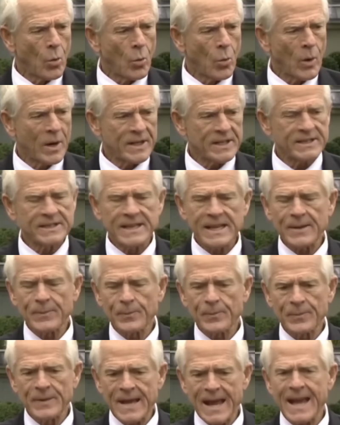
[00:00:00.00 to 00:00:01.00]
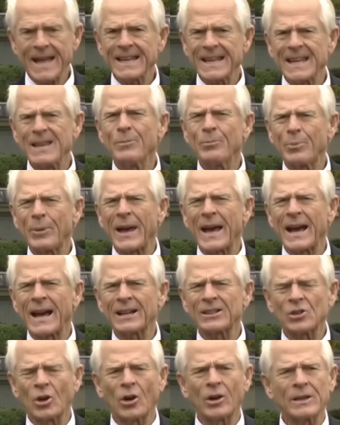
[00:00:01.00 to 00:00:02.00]
what is the net
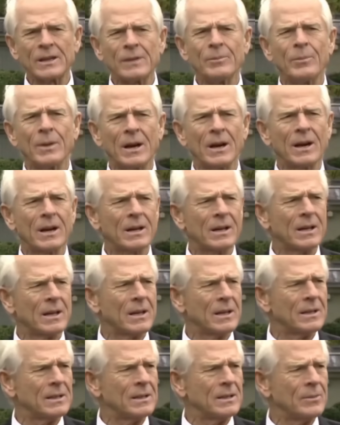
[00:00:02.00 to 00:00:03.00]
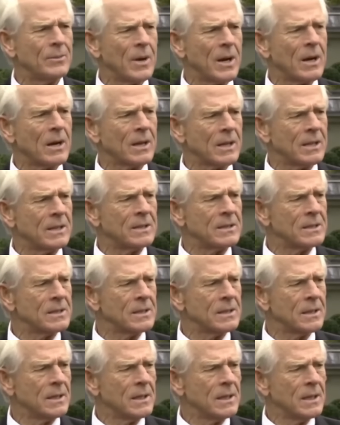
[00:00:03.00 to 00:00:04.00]
impact on the
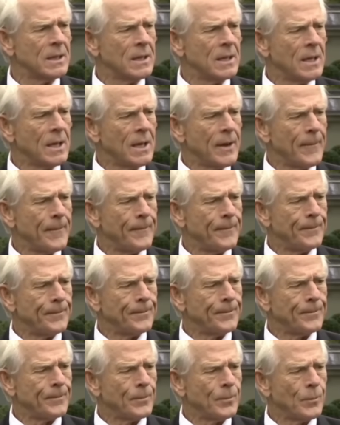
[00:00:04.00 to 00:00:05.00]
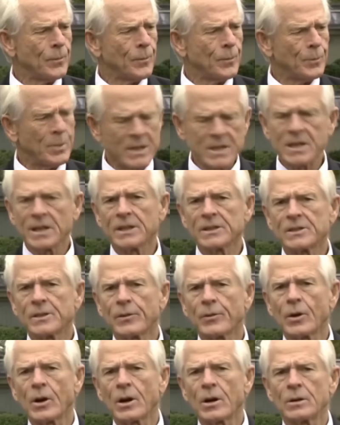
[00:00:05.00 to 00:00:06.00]
Americans because
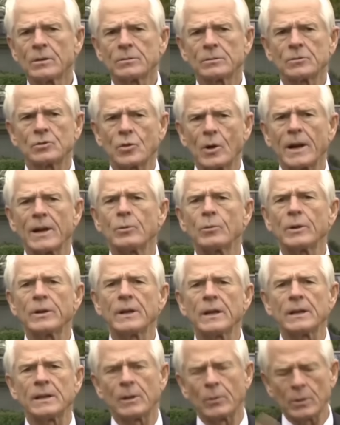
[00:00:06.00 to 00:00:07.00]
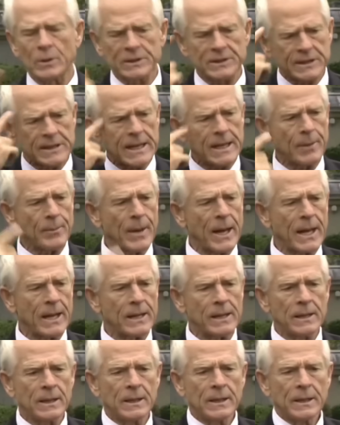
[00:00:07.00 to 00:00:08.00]
of our trade with India? Well, let's think about
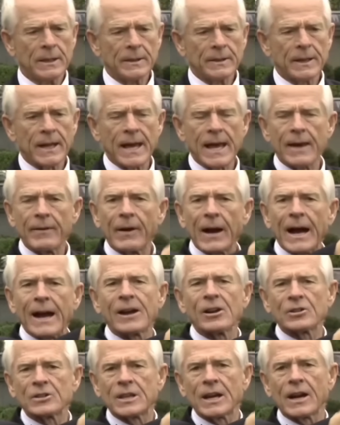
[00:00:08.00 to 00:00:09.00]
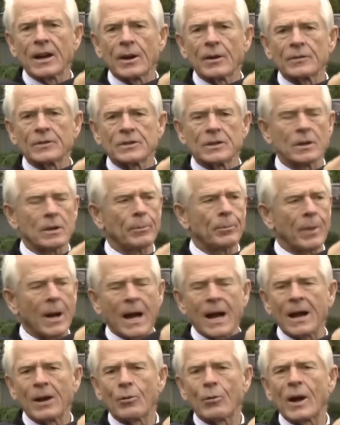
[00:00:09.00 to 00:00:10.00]
it. They have higher tariffs, there are
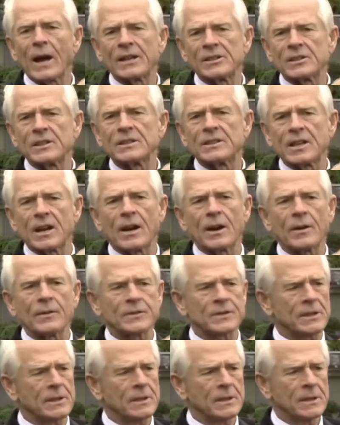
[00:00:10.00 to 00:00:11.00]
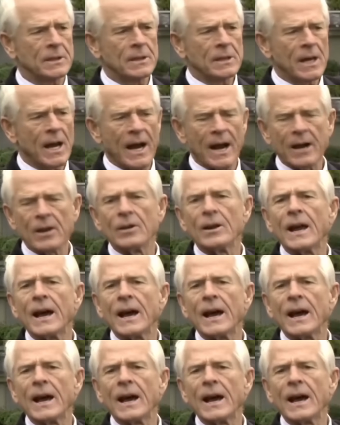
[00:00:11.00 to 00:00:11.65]
Maharaja tariffs, higher